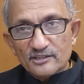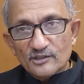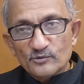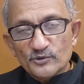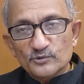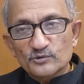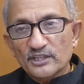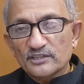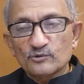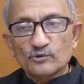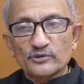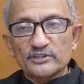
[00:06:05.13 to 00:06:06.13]
around you that,
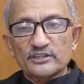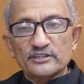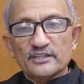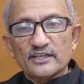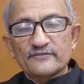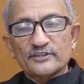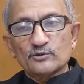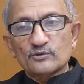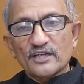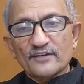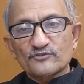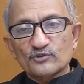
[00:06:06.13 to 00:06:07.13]
oh, in India we
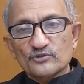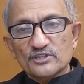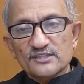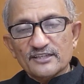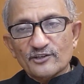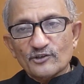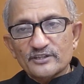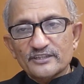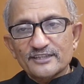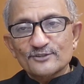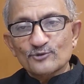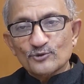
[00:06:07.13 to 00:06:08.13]
don't have social
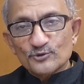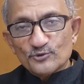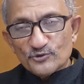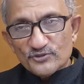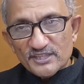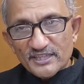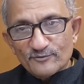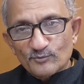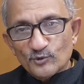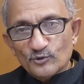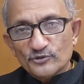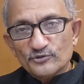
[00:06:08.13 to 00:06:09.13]
security, so you should save
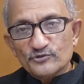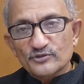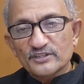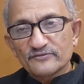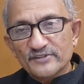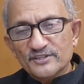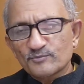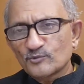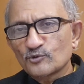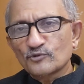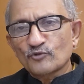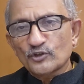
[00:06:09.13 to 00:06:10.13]
more, you should invest
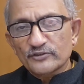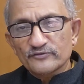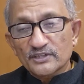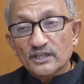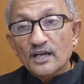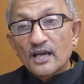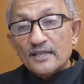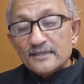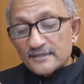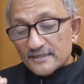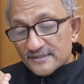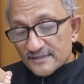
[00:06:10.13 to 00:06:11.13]
more, whatever.
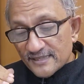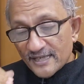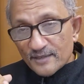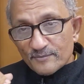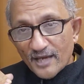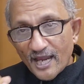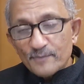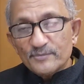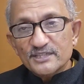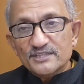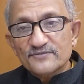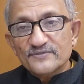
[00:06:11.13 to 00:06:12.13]
The same
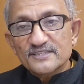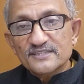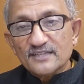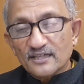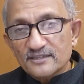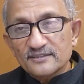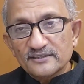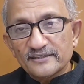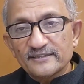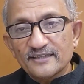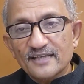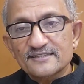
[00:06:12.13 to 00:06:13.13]
habits which
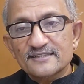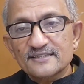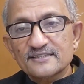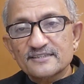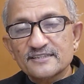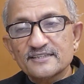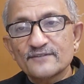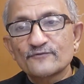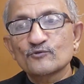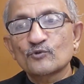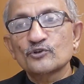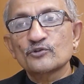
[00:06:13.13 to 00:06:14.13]
suddenly at 60, if
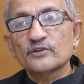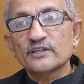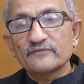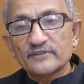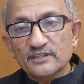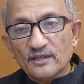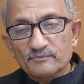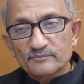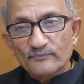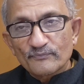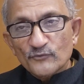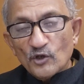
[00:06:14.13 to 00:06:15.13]
you want to give it up,
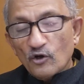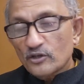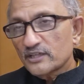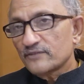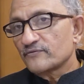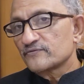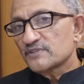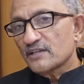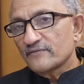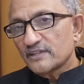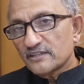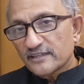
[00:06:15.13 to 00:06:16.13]
or at
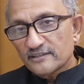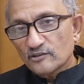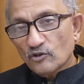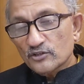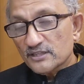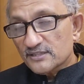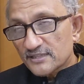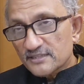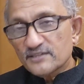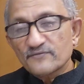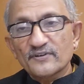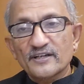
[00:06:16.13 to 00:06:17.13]
70 or at
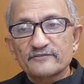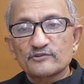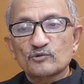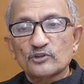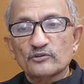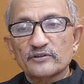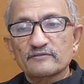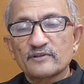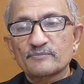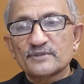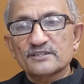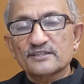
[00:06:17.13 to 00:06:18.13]
65, you want to give
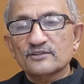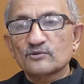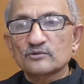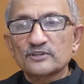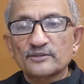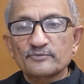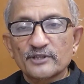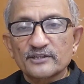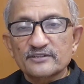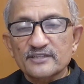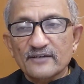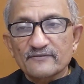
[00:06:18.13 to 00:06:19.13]
up and say, oh, let me
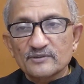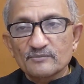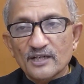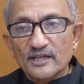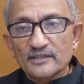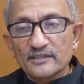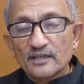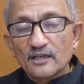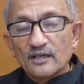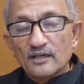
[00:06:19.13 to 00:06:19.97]
travel by